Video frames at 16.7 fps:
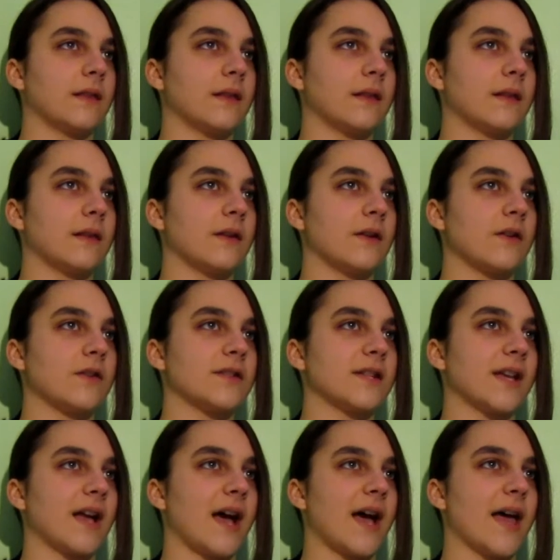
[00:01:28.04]
There's
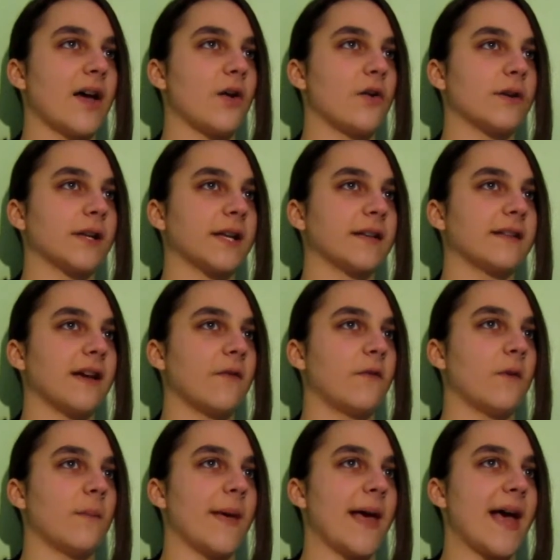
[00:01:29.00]
a guy holding a
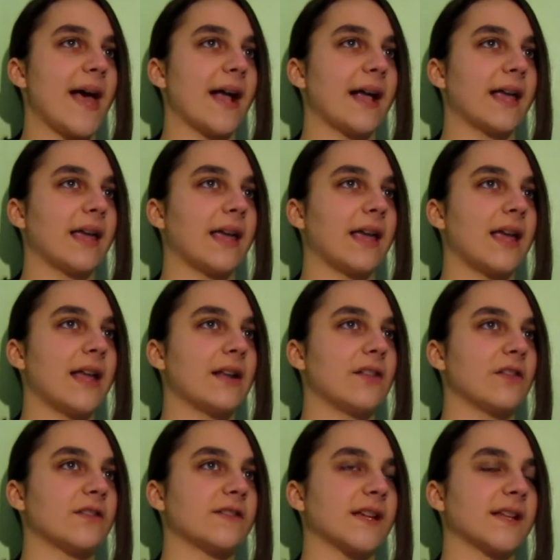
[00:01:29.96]
duffel bag, and
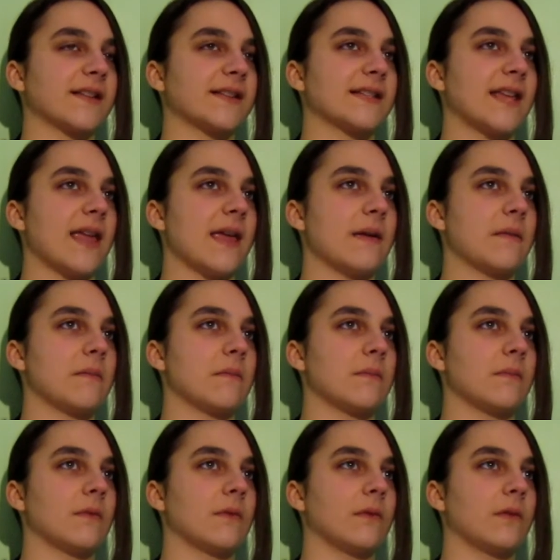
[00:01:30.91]
it looks like the same
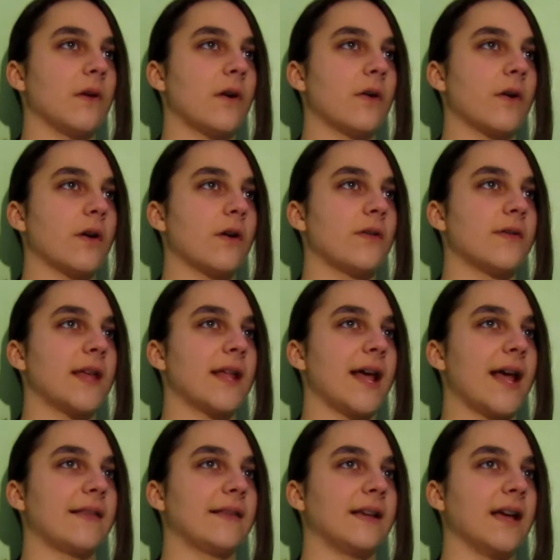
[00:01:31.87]
logo that
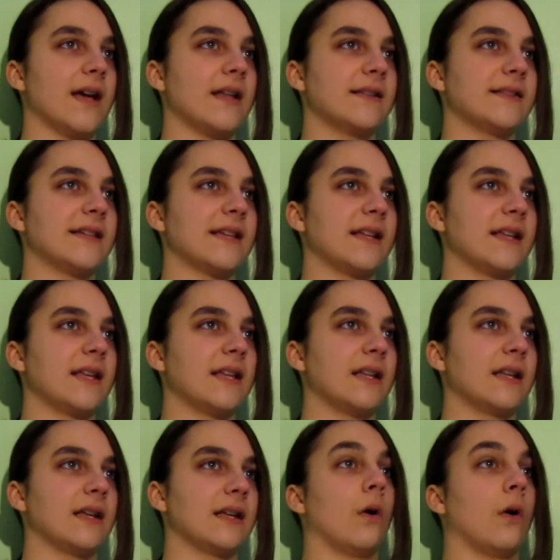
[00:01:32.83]
had the guns in it.
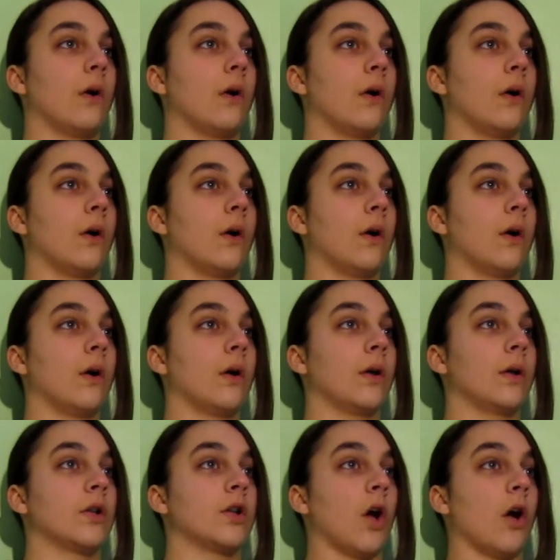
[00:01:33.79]

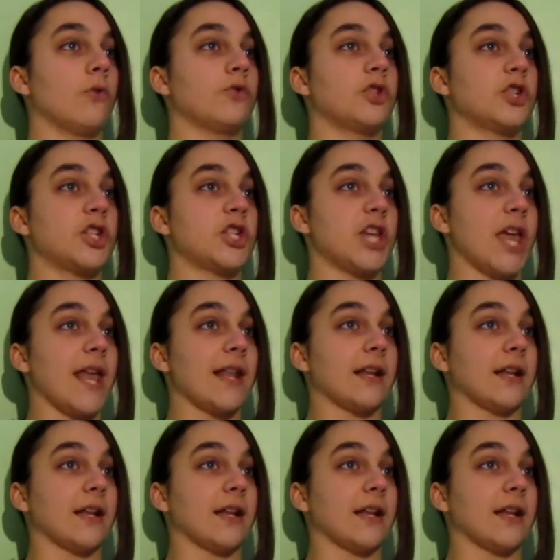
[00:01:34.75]
Oh, shit!